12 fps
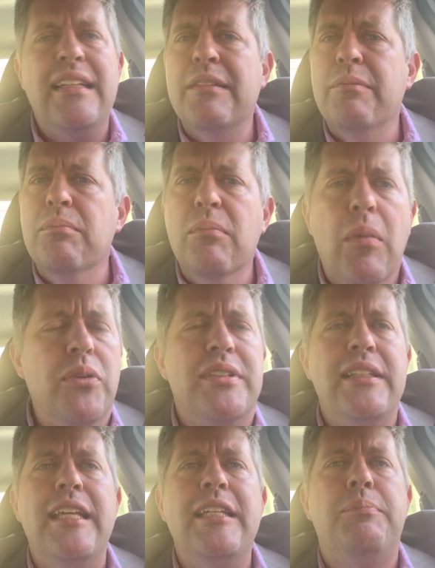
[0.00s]
most
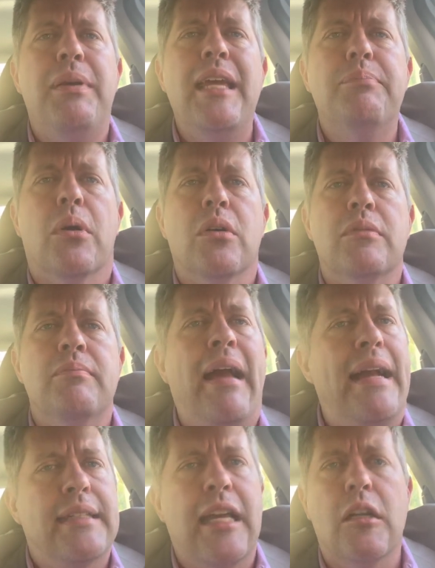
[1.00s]
of these people,
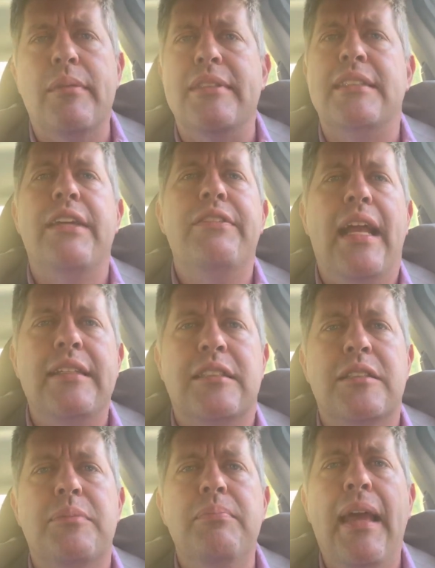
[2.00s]
Max Kellerman, Stephen A.
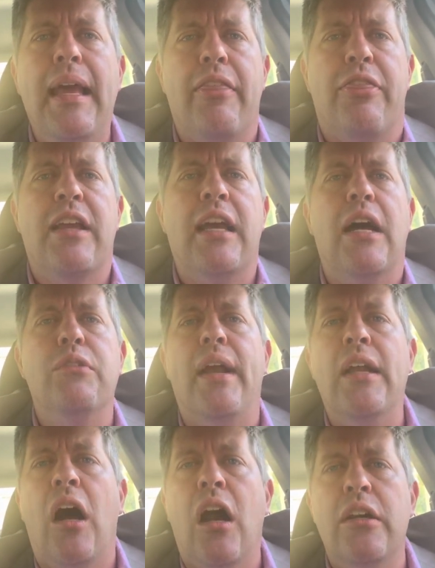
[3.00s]
Smith, Cut
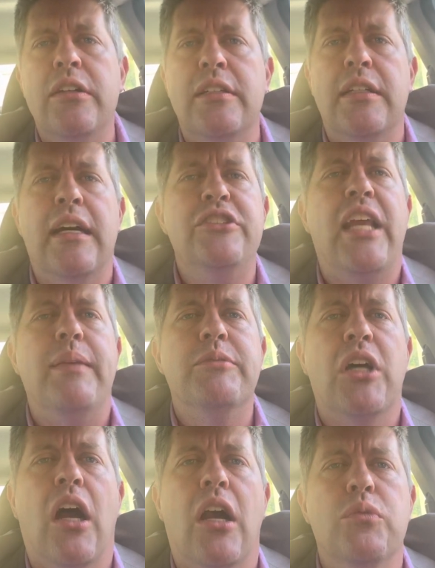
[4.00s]
Rate Harden, James
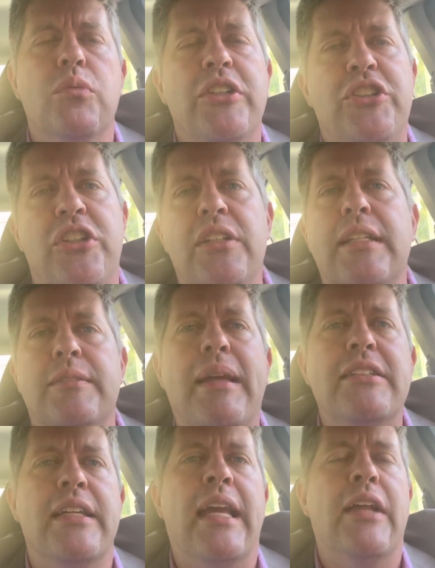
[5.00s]
Harden, which is
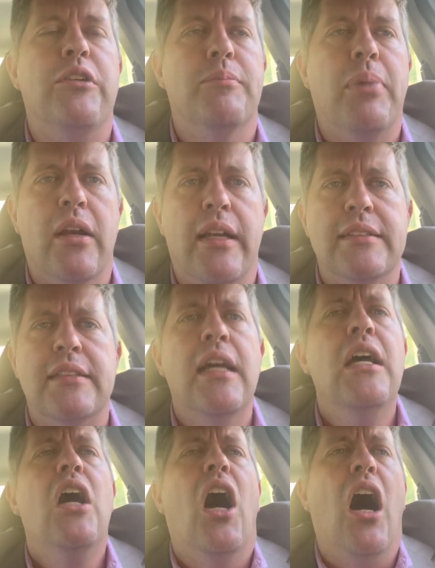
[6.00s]
basically Kendrick Perkins,
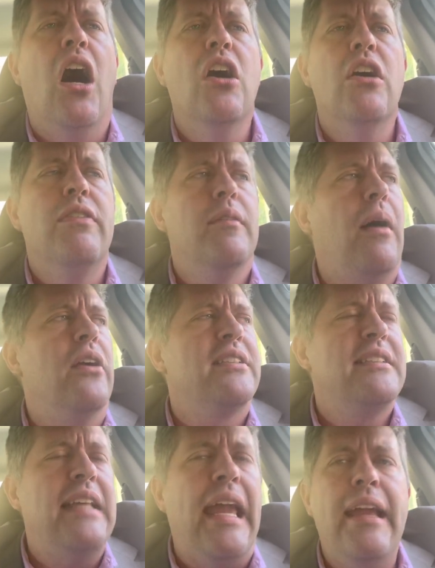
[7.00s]
all of them are
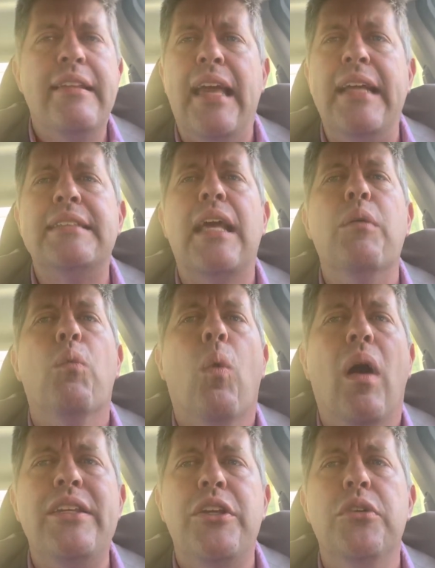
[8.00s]
saying things they
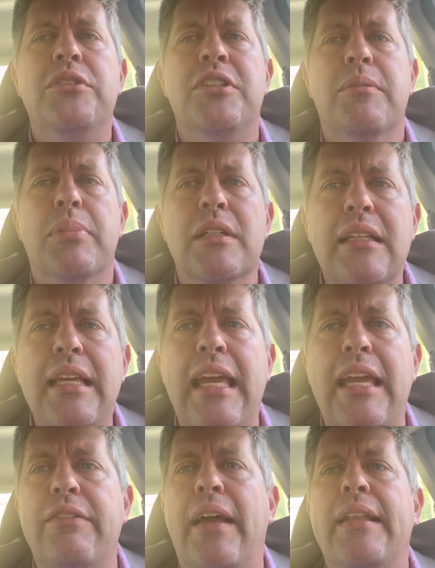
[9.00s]
want you to
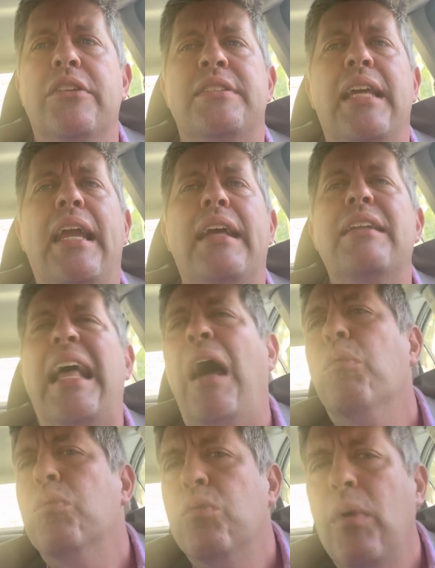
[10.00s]
believe, and they're saying
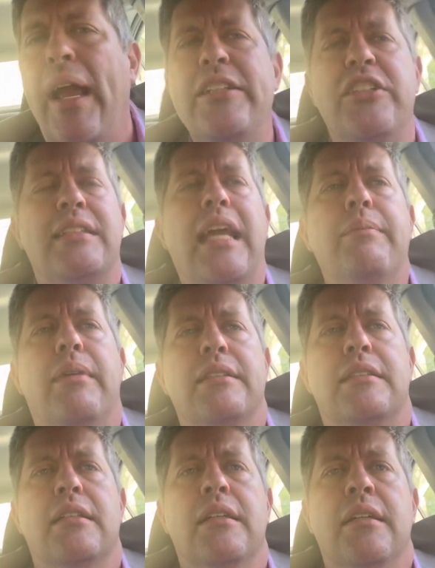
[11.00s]
outrageous statements.